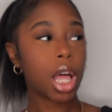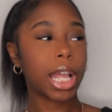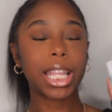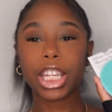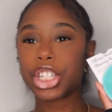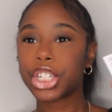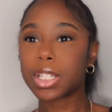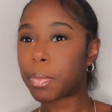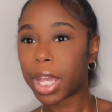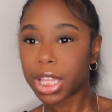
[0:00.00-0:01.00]
Like, I think she
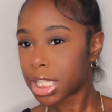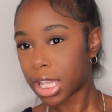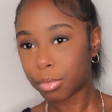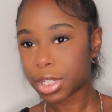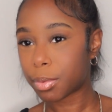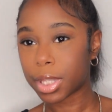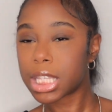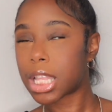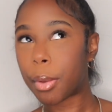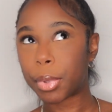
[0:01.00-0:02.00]
just picked this up
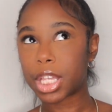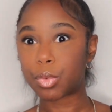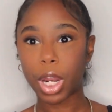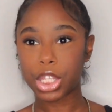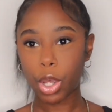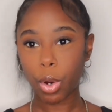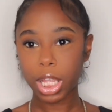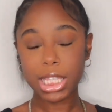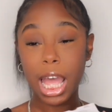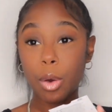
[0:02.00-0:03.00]
because when I told her
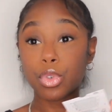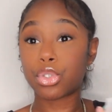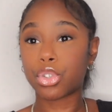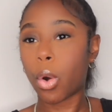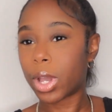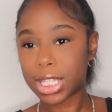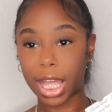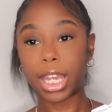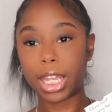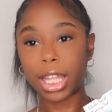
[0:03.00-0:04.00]
this, I was so
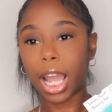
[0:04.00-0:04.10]
excited.